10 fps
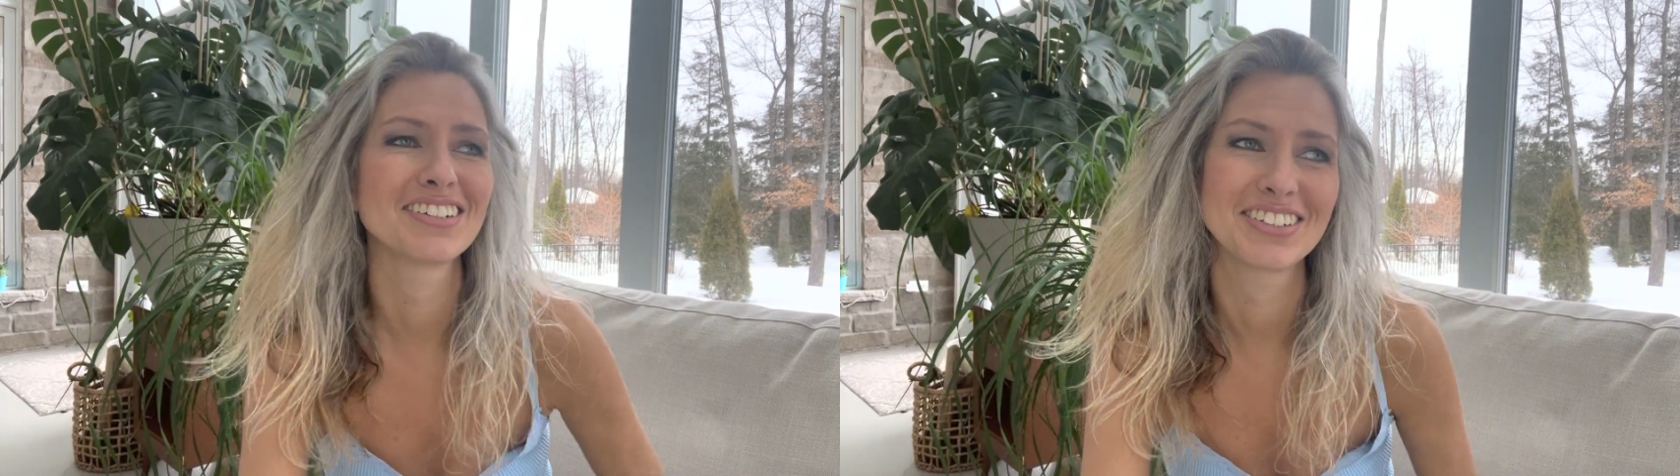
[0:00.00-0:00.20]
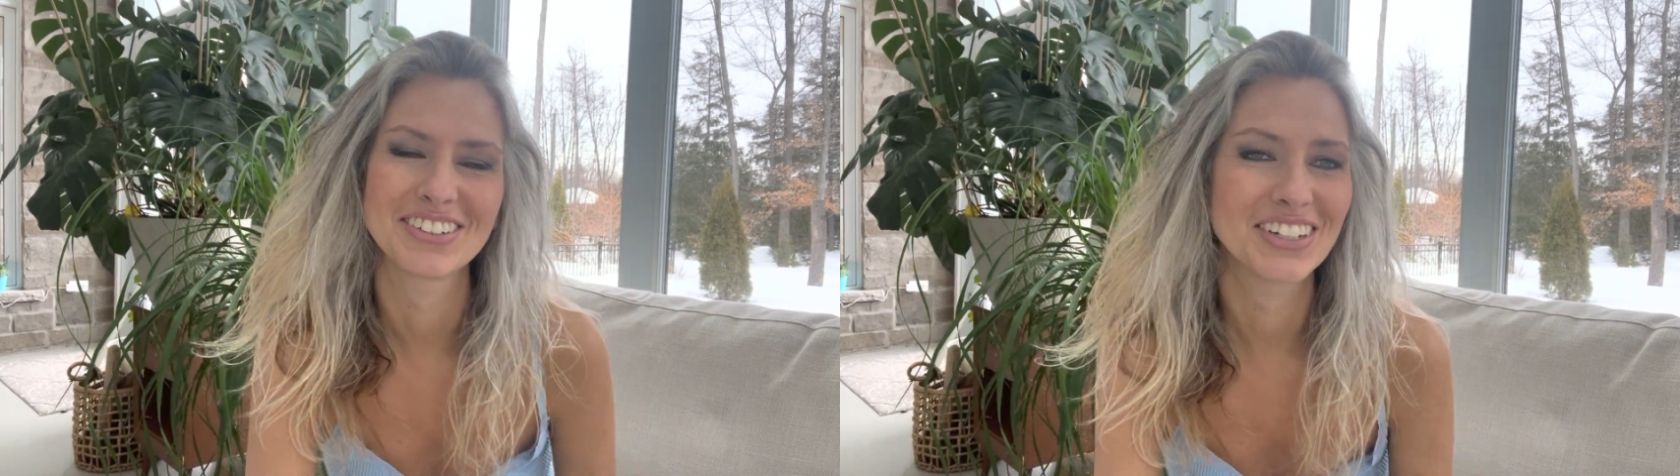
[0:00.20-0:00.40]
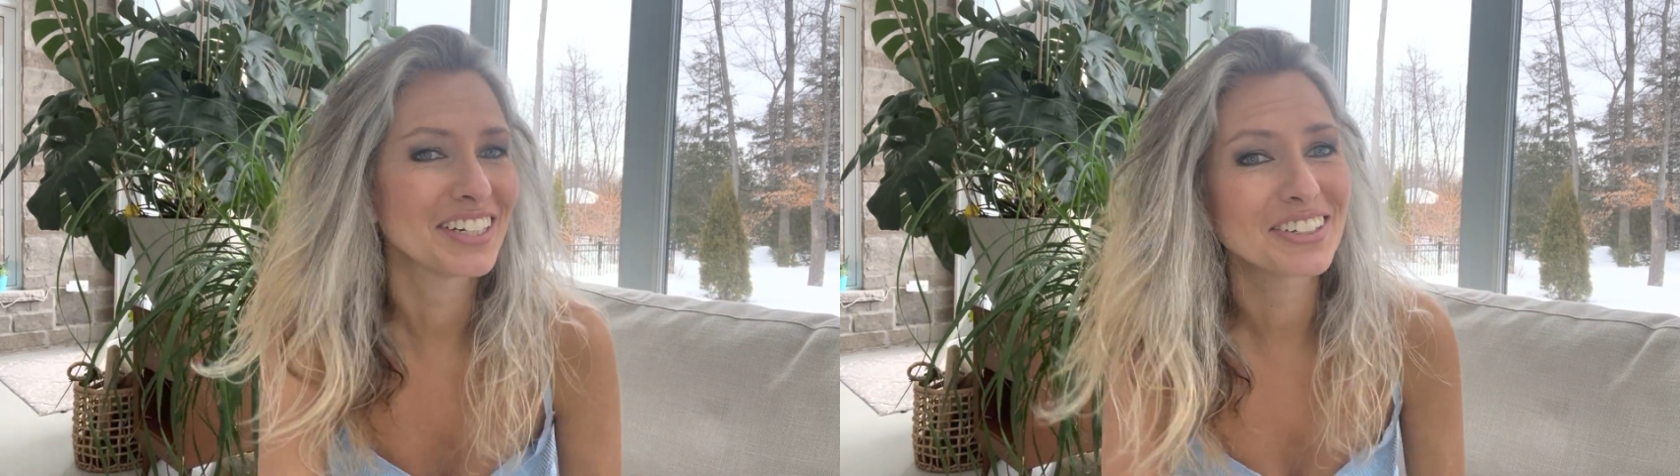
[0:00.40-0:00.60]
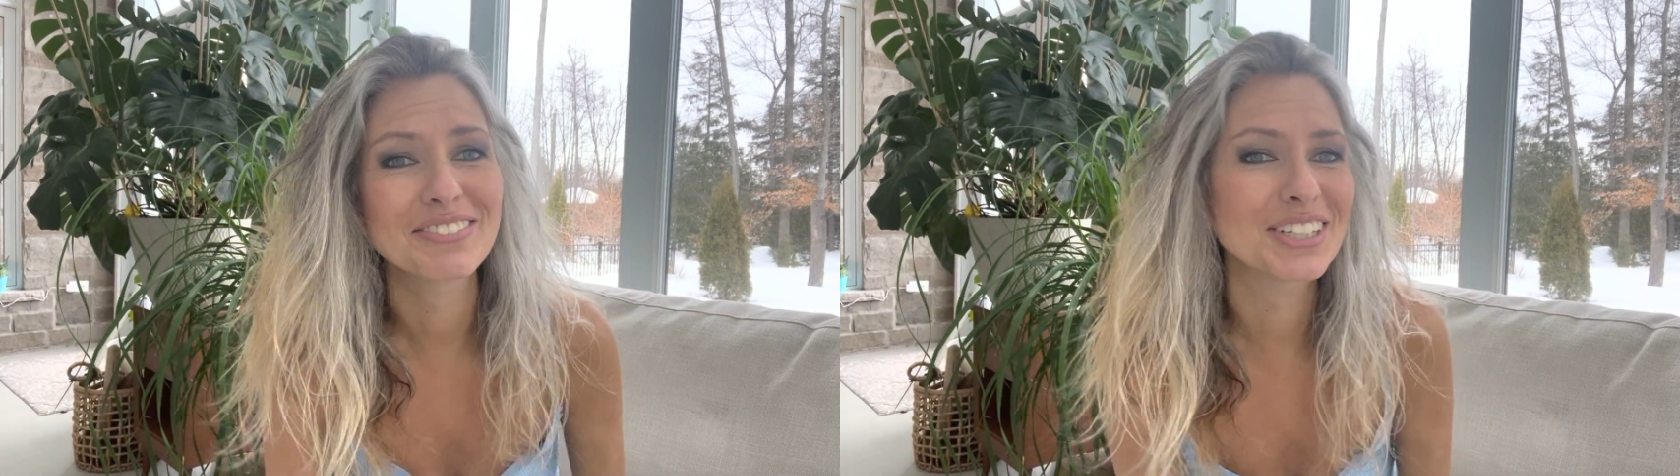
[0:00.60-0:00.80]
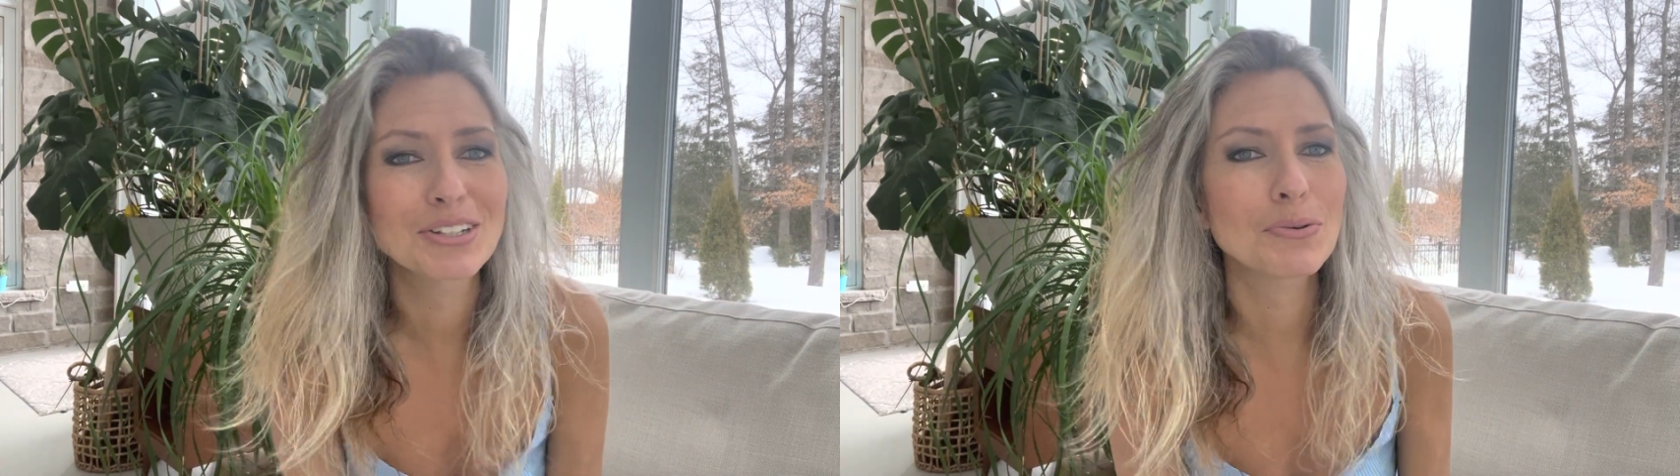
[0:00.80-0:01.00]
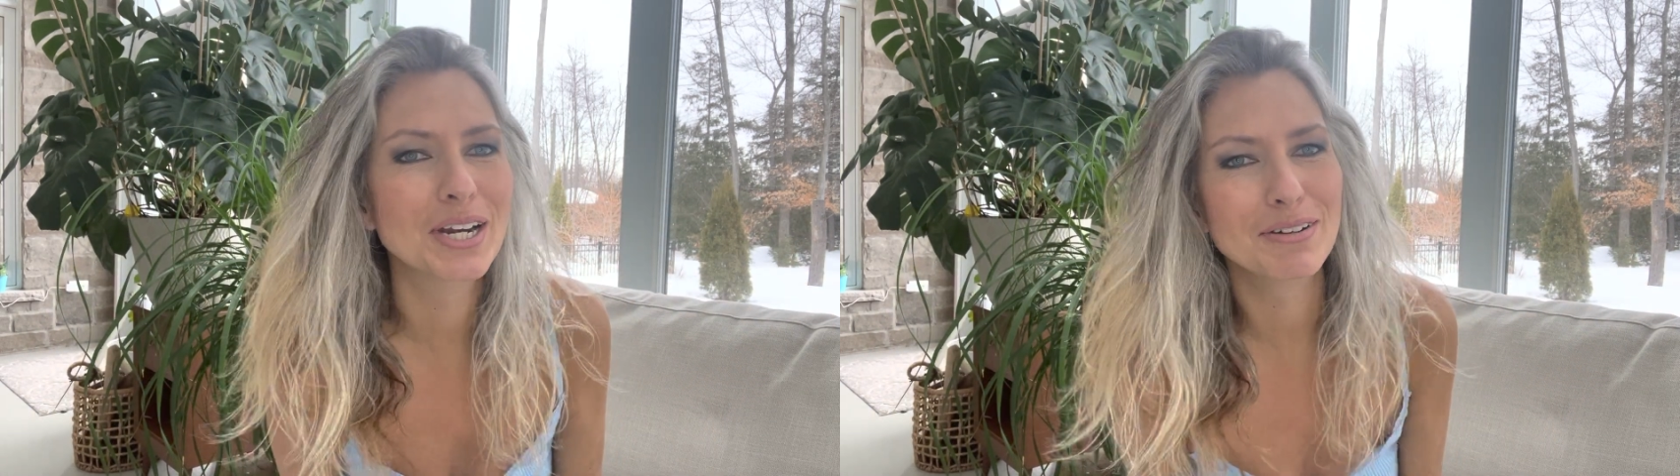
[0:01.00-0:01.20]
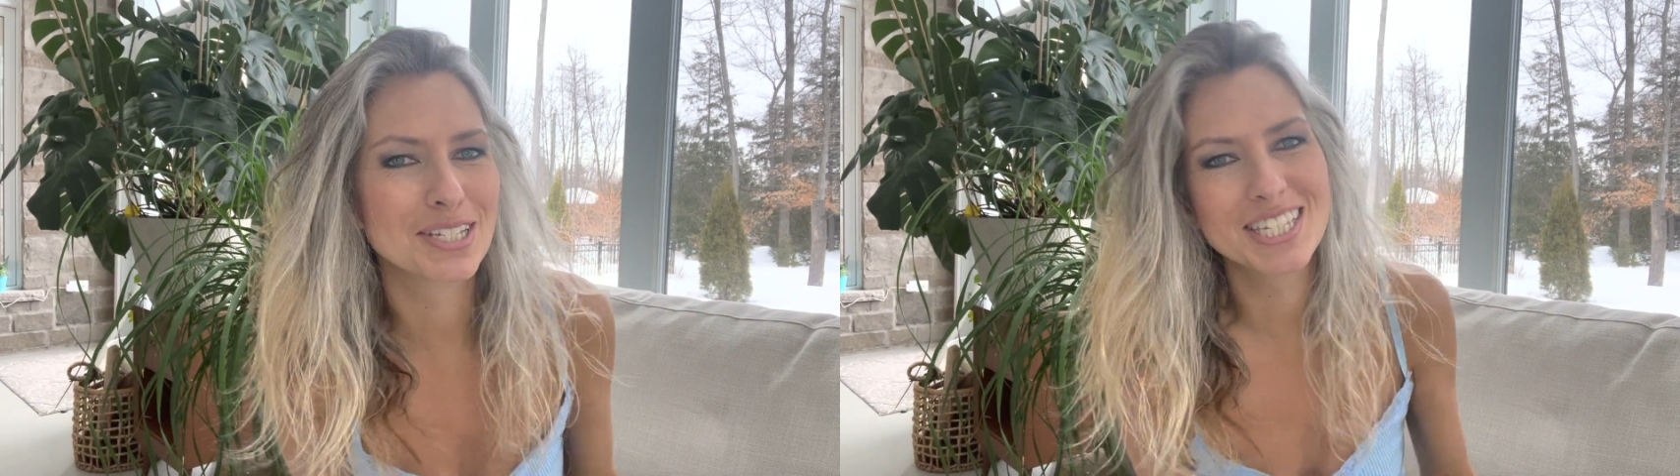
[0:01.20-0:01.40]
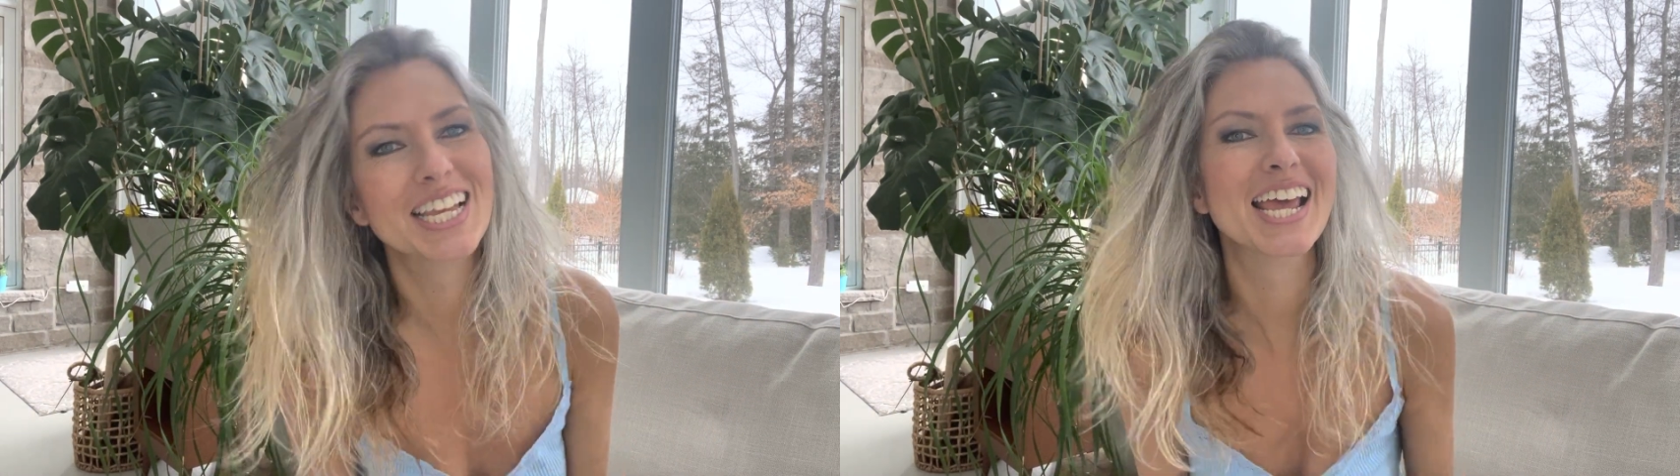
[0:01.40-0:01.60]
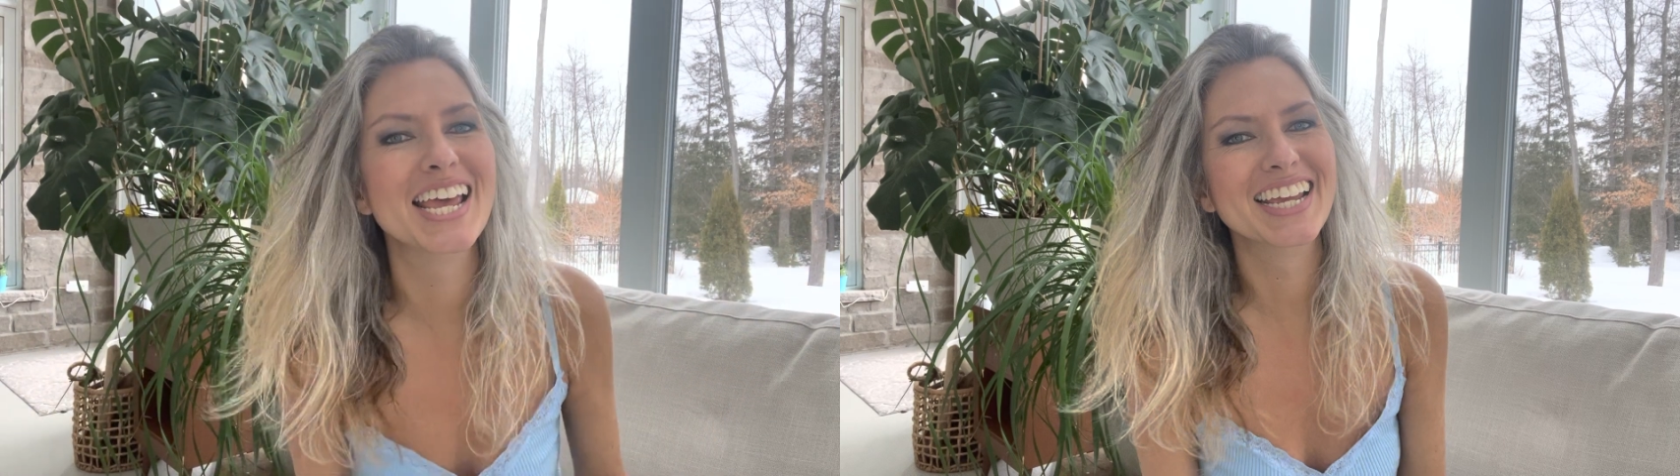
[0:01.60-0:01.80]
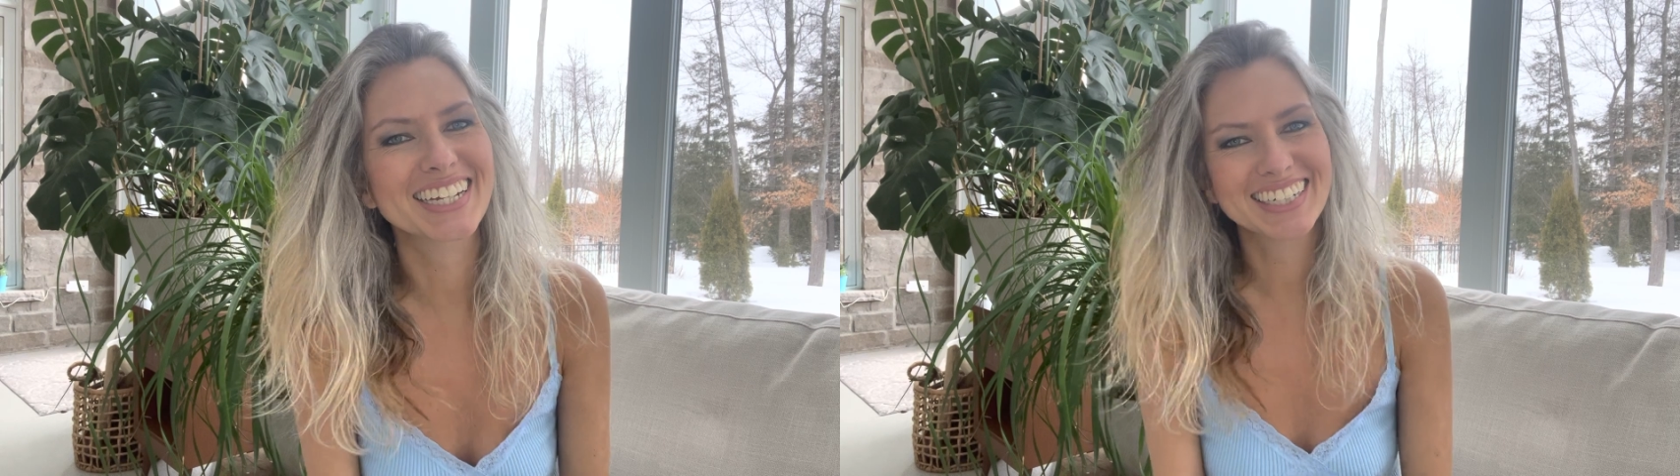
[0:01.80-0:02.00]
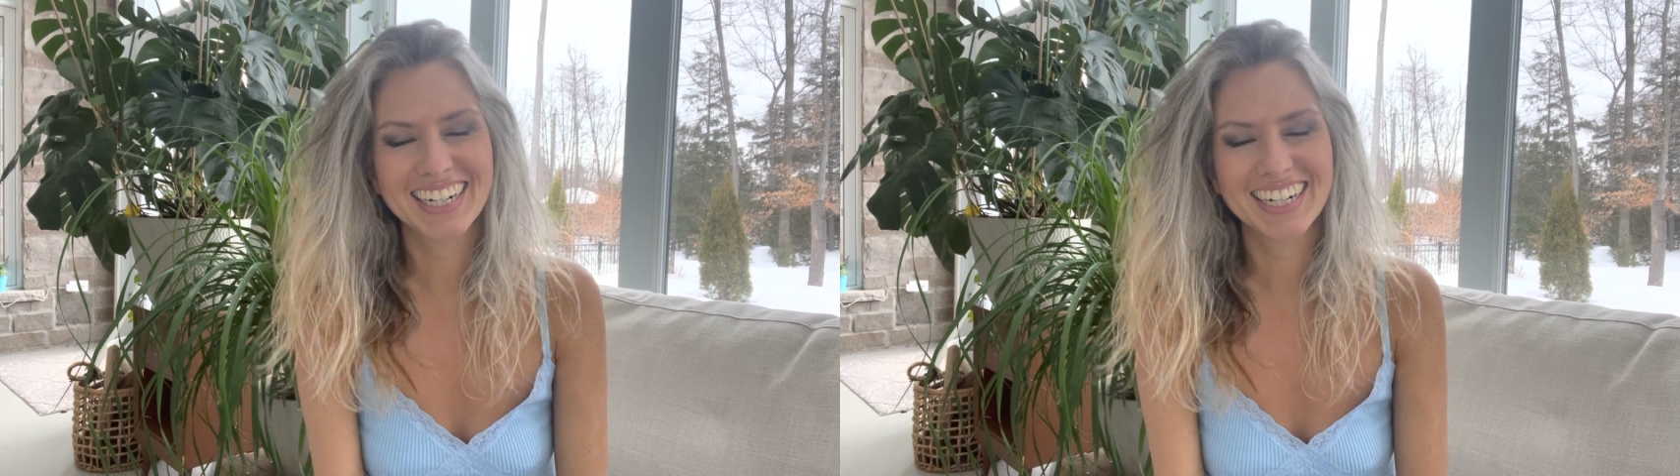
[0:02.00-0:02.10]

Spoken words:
I don't even know what I was saying.